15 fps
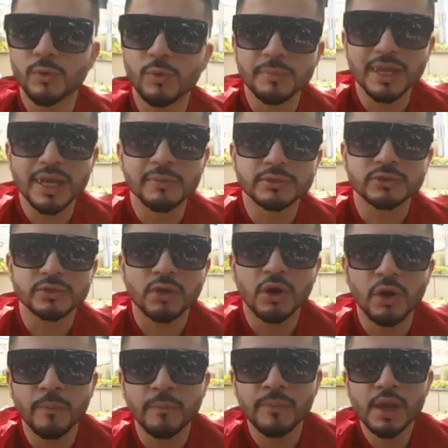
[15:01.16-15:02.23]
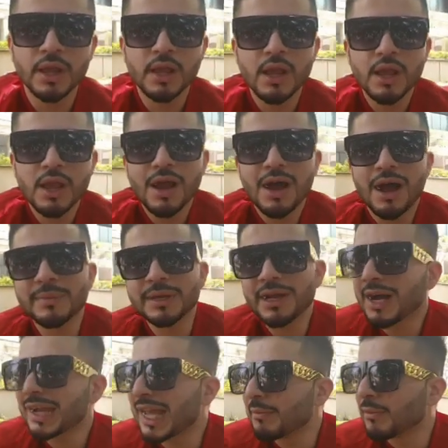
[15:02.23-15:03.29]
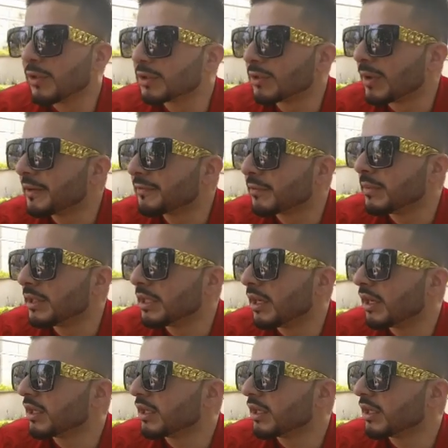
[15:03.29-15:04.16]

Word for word: we won't be able to come. I mean, I came all the way from a,